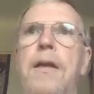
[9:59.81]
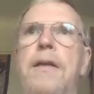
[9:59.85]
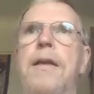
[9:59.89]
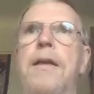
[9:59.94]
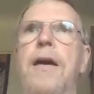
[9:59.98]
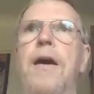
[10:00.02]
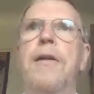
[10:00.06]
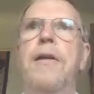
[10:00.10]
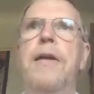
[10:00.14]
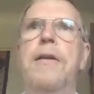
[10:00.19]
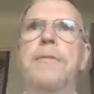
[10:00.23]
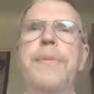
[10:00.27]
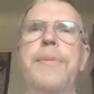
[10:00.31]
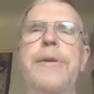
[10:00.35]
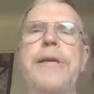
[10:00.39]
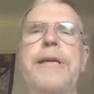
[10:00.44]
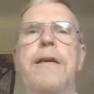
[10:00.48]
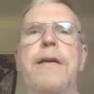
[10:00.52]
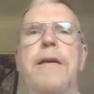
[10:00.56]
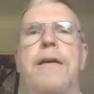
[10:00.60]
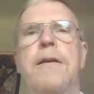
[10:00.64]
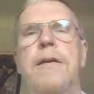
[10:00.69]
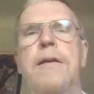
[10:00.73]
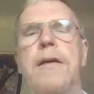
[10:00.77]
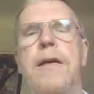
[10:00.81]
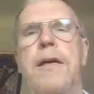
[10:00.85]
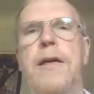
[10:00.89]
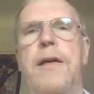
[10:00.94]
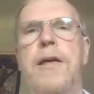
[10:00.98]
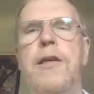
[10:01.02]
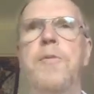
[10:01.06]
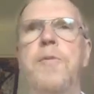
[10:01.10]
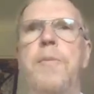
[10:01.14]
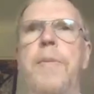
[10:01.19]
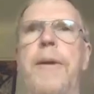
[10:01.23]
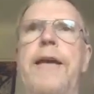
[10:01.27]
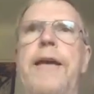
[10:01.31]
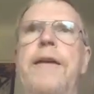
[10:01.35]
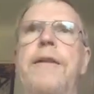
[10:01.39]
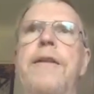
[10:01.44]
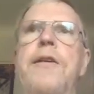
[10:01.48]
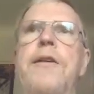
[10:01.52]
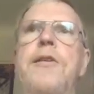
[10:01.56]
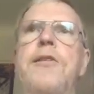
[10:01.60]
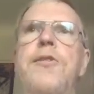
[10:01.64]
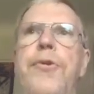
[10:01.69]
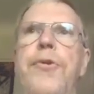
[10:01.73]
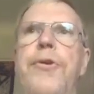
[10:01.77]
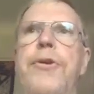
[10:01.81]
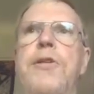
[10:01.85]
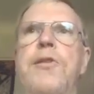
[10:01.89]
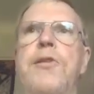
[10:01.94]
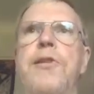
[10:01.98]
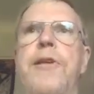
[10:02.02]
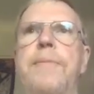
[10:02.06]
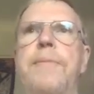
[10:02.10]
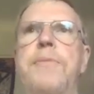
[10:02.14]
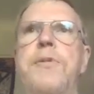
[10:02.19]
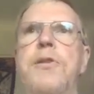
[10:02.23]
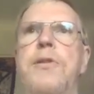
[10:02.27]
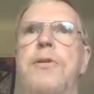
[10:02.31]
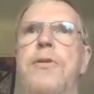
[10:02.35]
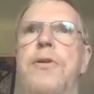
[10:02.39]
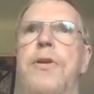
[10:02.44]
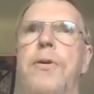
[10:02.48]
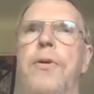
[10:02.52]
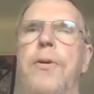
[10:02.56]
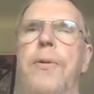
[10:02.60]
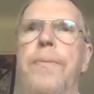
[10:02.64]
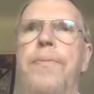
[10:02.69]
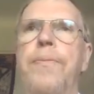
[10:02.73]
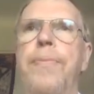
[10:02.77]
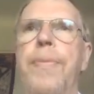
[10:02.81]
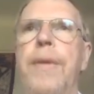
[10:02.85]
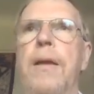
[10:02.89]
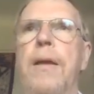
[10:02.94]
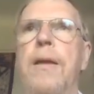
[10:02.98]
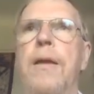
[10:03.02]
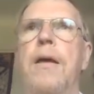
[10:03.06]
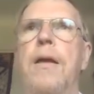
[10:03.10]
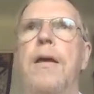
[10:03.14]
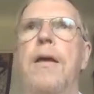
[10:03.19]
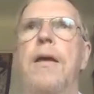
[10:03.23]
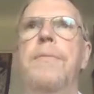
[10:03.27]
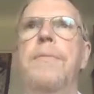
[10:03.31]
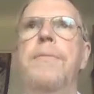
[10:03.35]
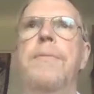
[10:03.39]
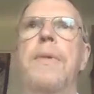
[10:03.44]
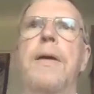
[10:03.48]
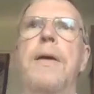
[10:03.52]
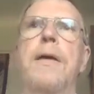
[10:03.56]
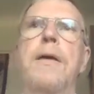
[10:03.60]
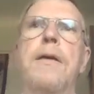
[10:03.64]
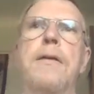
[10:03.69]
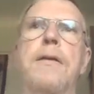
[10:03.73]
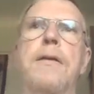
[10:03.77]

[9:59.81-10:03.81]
Now, let me explain these three steps to you with